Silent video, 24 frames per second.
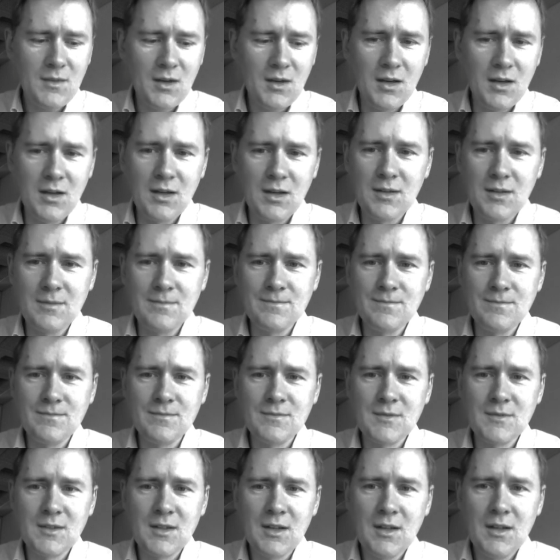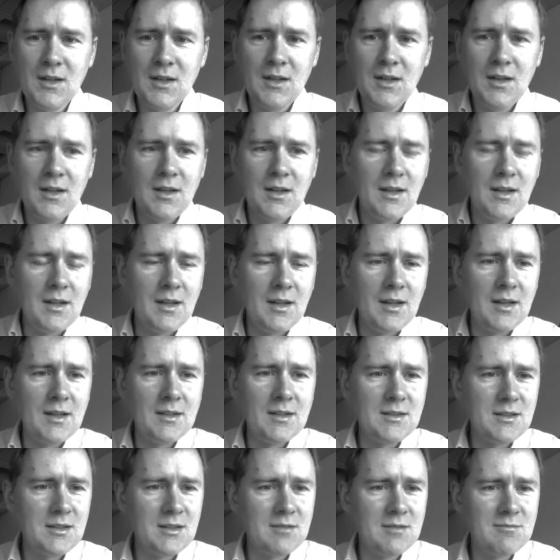Um, and
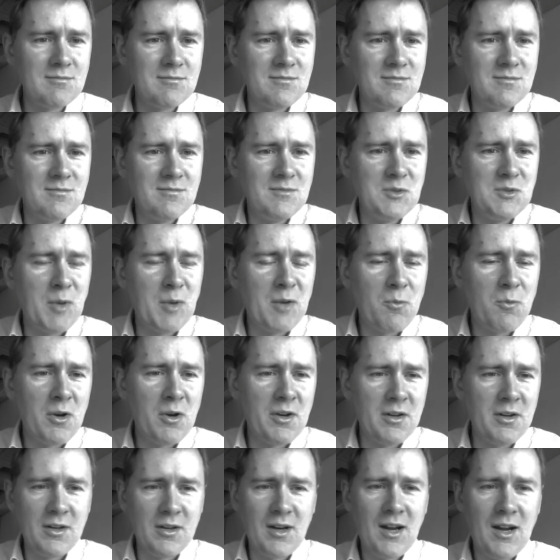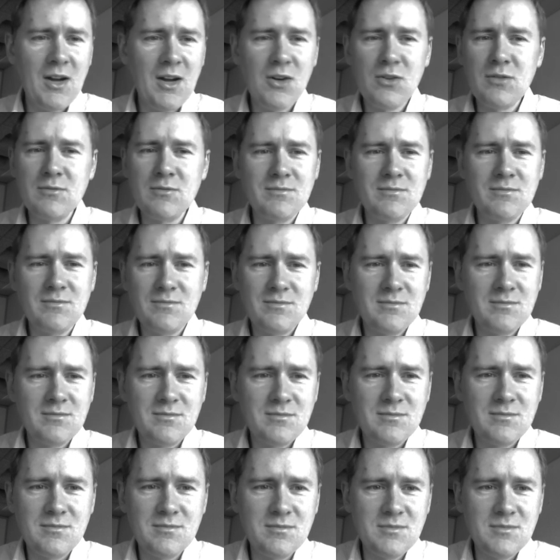um, you might wonder, how
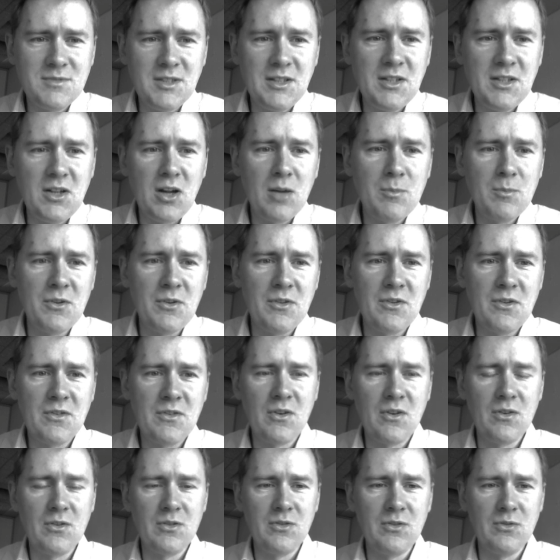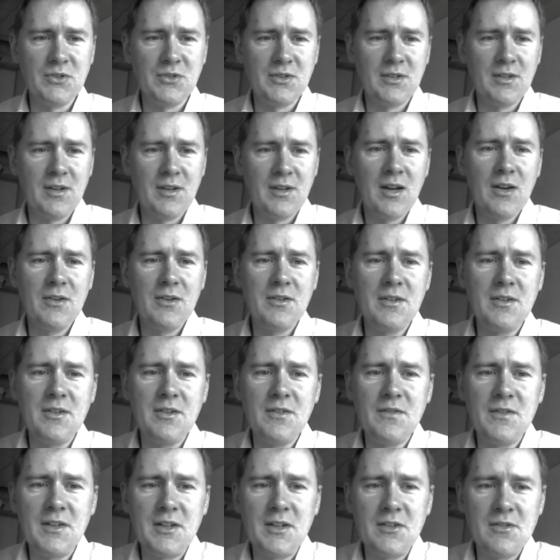did he come to this conclusion? How did he
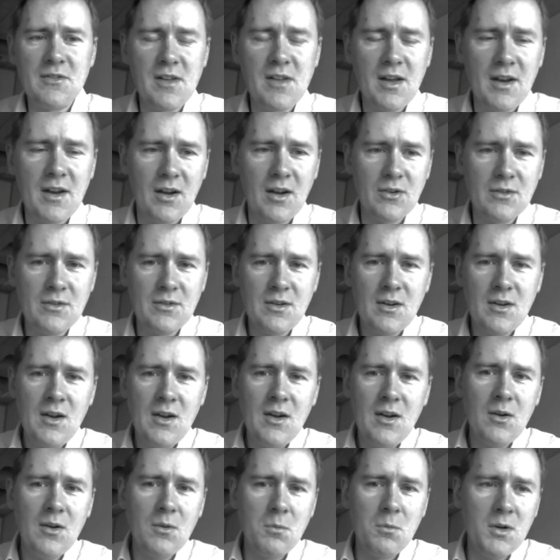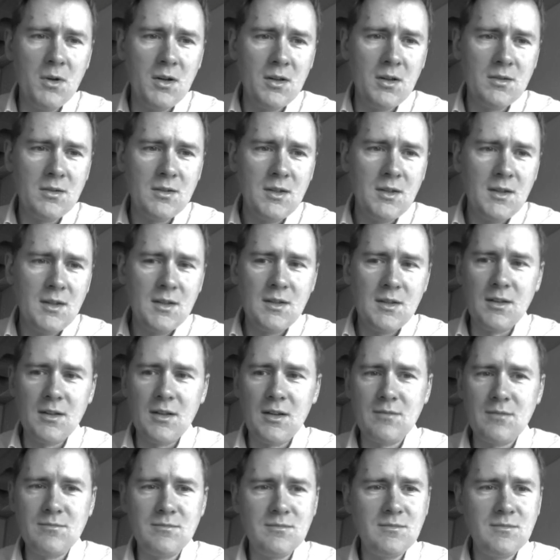figure that out? Well,
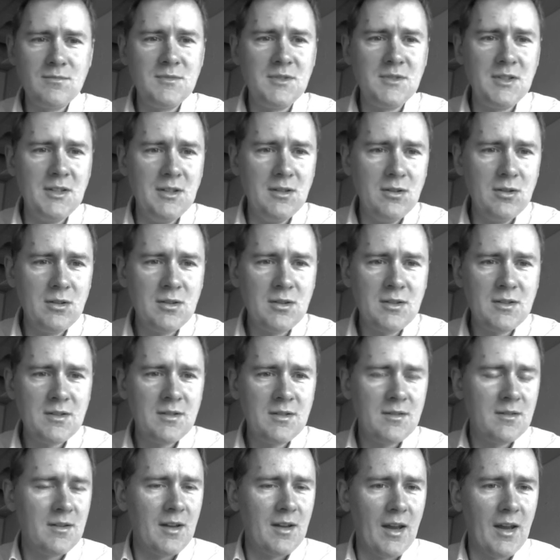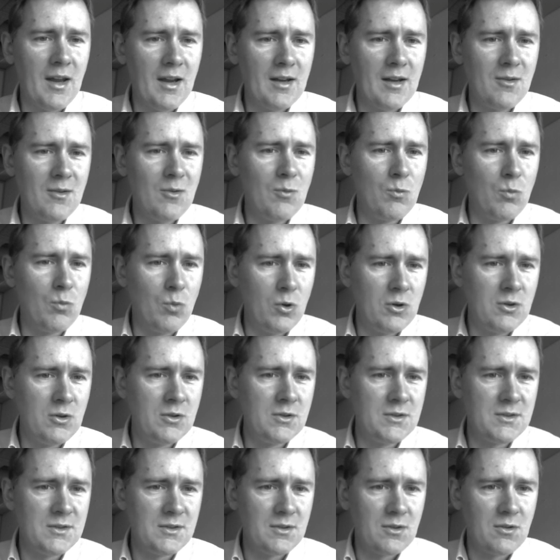um, he looked at
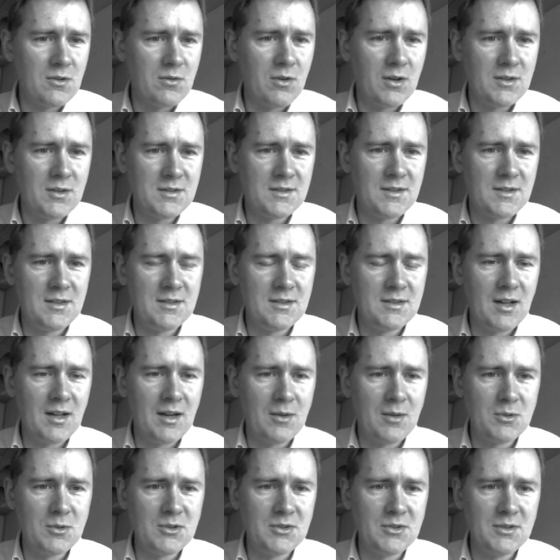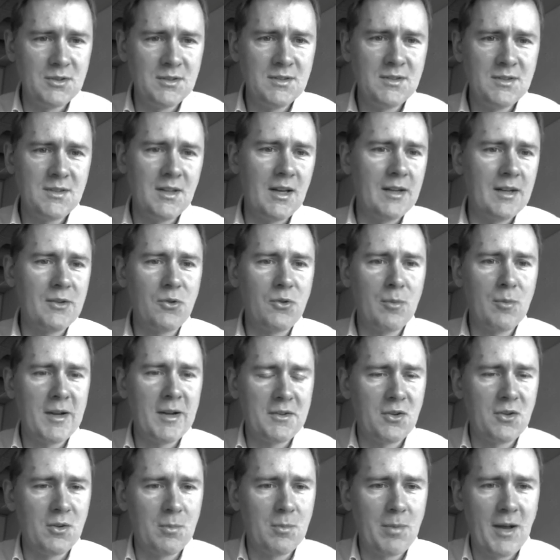words across these languages, at
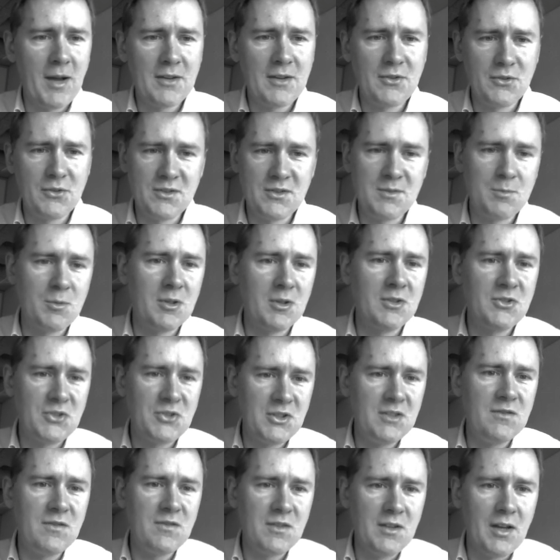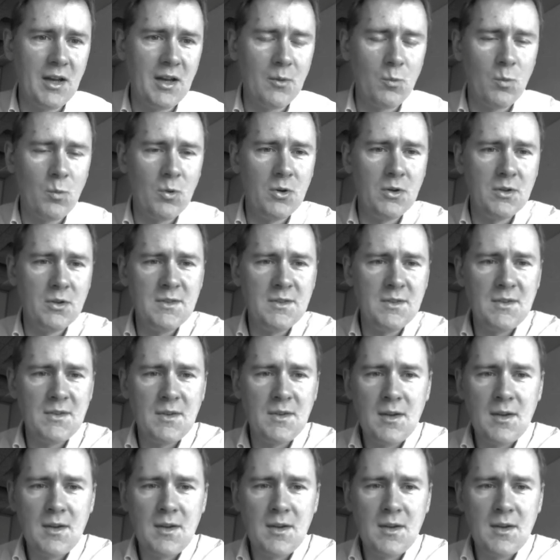grammatical patterns, but chiefly at words,